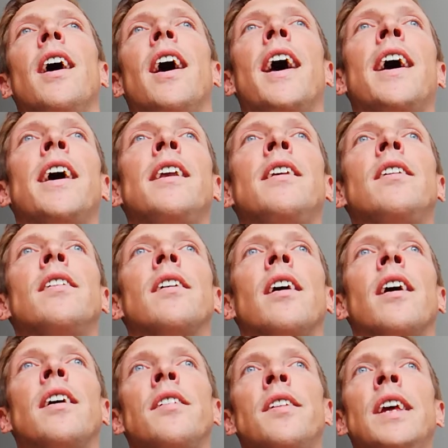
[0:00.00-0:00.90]
And
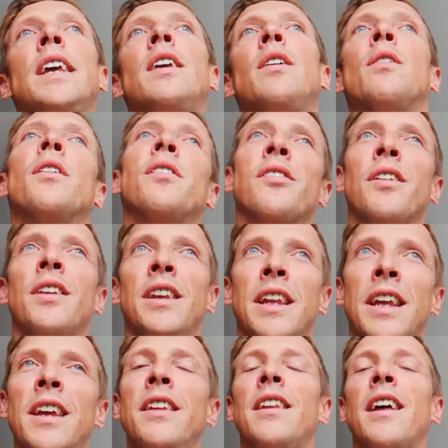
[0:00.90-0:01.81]
I think you also
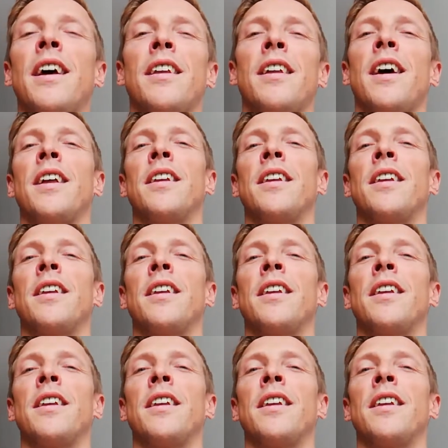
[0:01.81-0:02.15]
need that